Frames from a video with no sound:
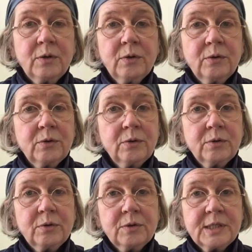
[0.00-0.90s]
or
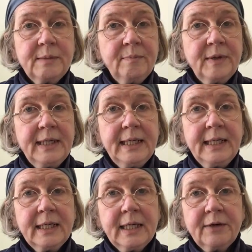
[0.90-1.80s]
simply
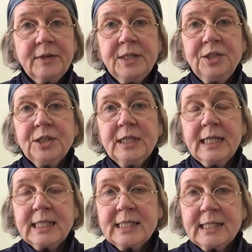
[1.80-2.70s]
encourage an
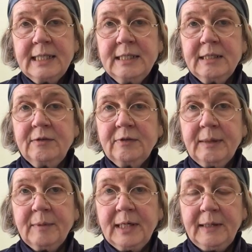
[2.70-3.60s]
extended
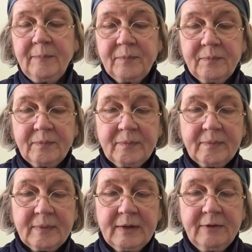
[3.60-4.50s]
family
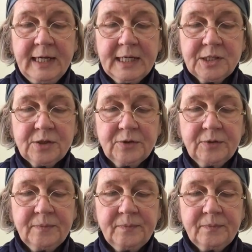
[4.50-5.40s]
of
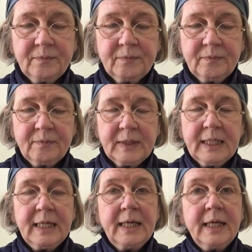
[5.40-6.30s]
hangers-on?
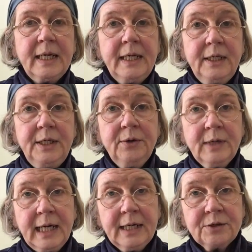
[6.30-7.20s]
He knew a
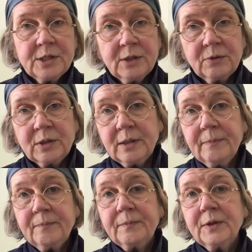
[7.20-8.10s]
householder
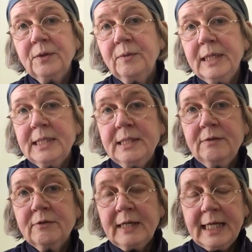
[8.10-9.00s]
who went in
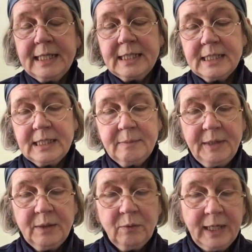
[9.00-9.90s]
for hens in a
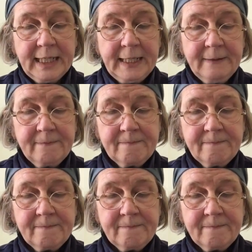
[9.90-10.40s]
big way,